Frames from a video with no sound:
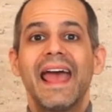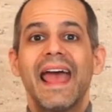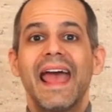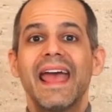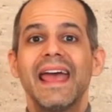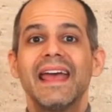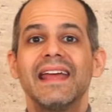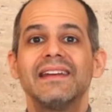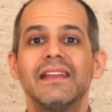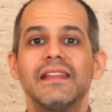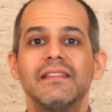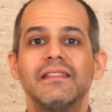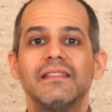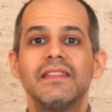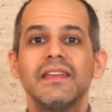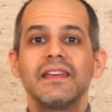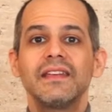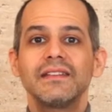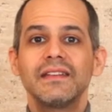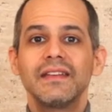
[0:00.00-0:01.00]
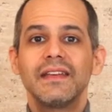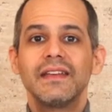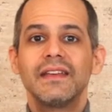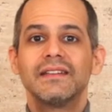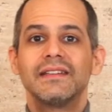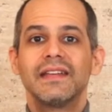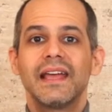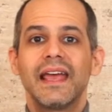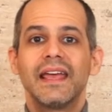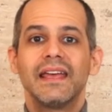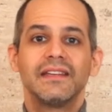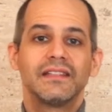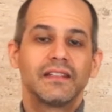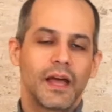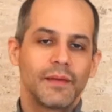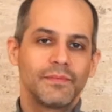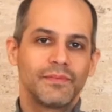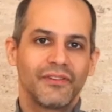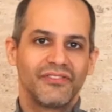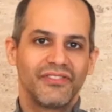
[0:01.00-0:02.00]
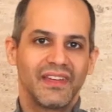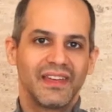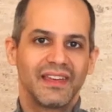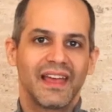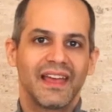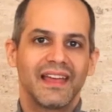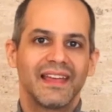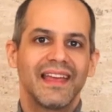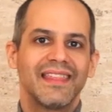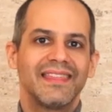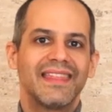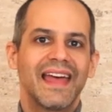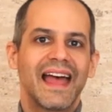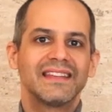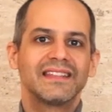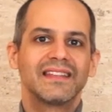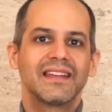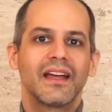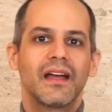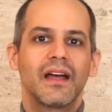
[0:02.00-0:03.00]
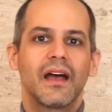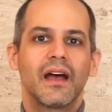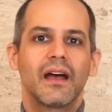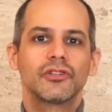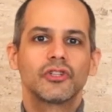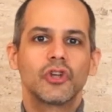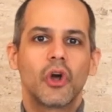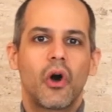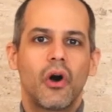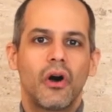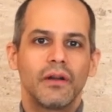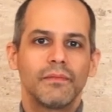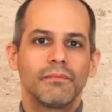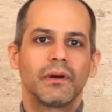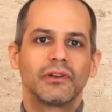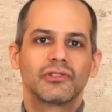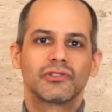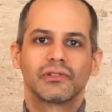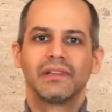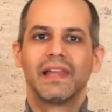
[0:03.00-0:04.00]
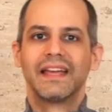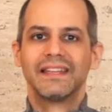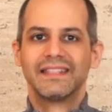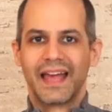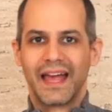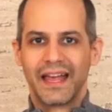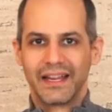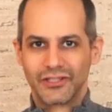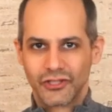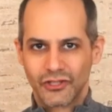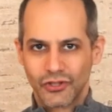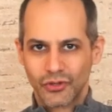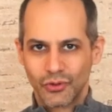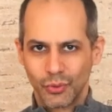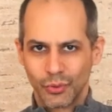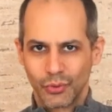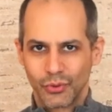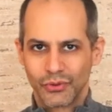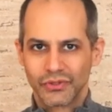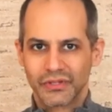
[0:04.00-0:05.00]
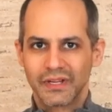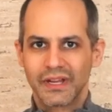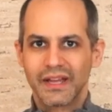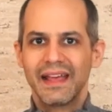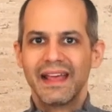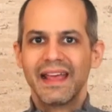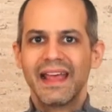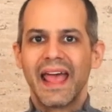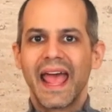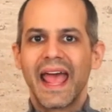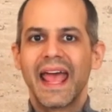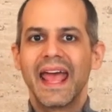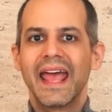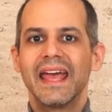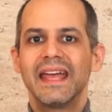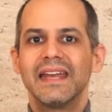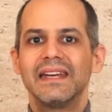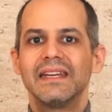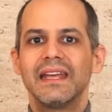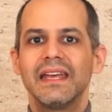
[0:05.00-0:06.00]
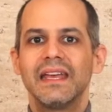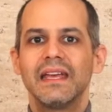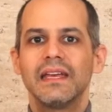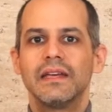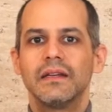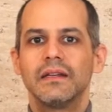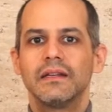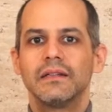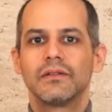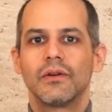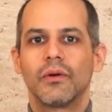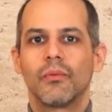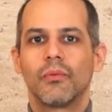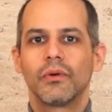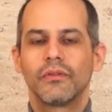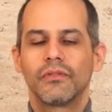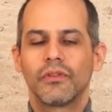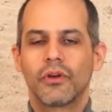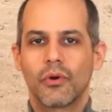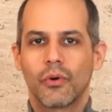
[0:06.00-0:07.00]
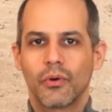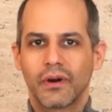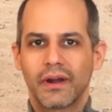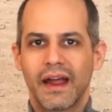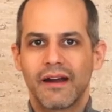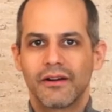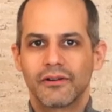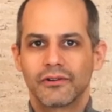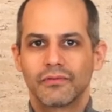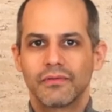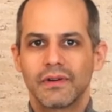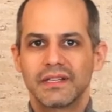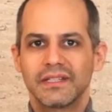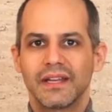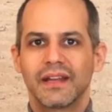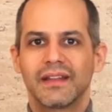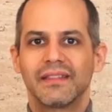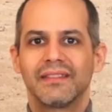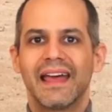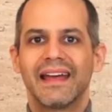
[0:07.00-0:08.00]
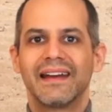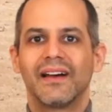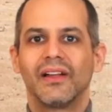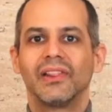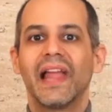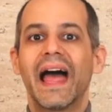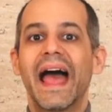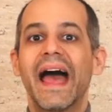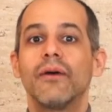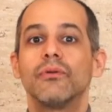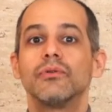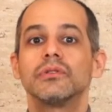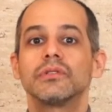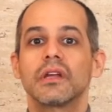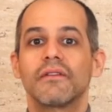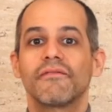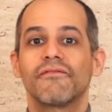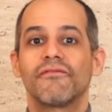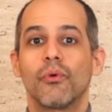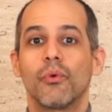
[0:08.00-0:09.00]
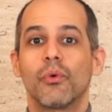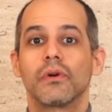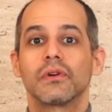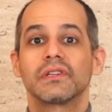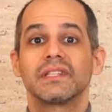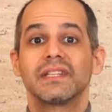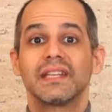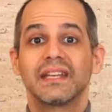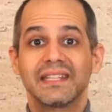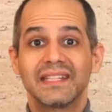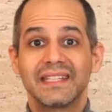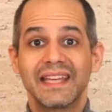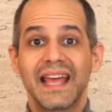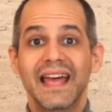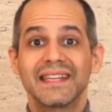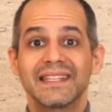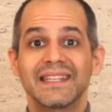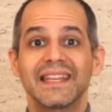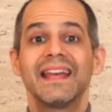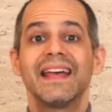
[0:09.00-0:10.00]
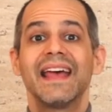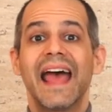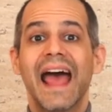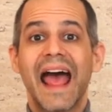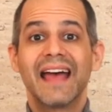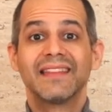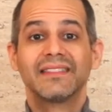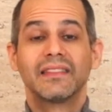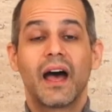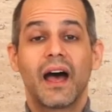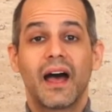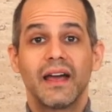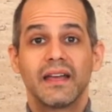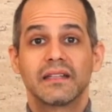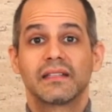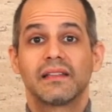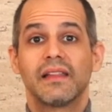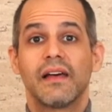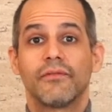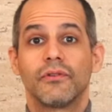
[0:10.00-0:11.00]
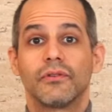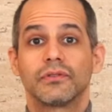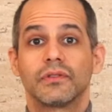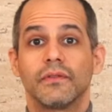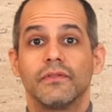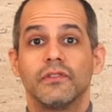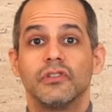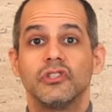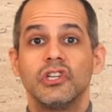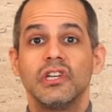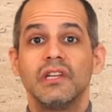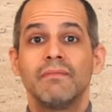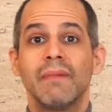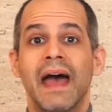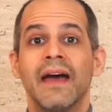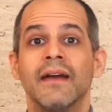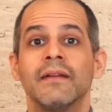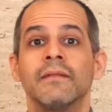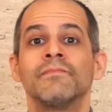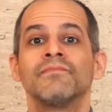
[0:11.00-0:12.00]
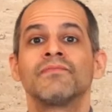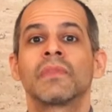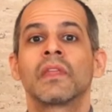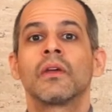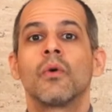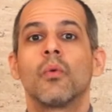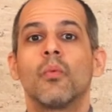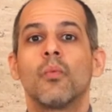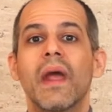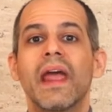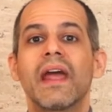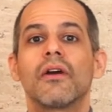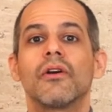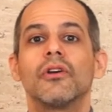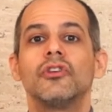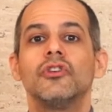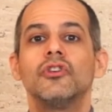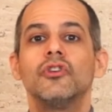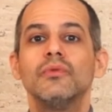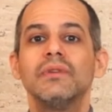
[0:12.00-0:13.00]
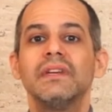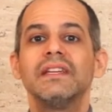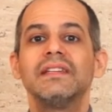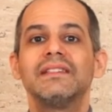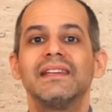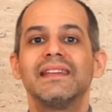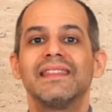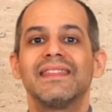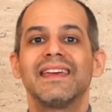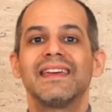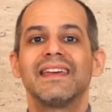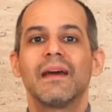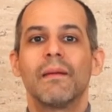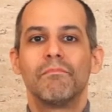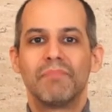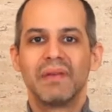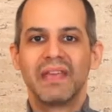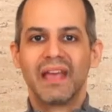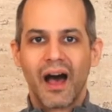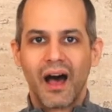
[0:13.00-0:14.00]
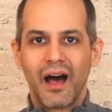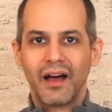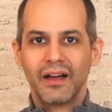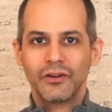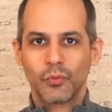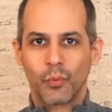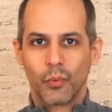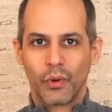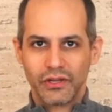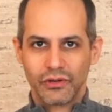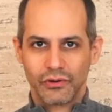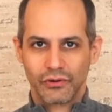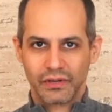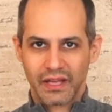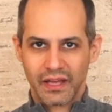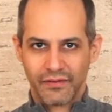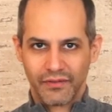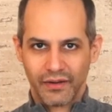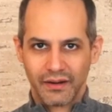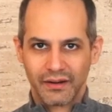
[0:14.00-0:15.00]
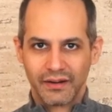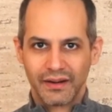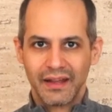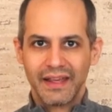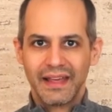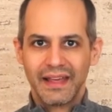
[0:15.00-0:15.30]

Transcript: And this is a type of thinking that's taught much less at schools and is one of the core characteristics that allows for success at the highest levels of the GMAT, where you need to think beyond what you're given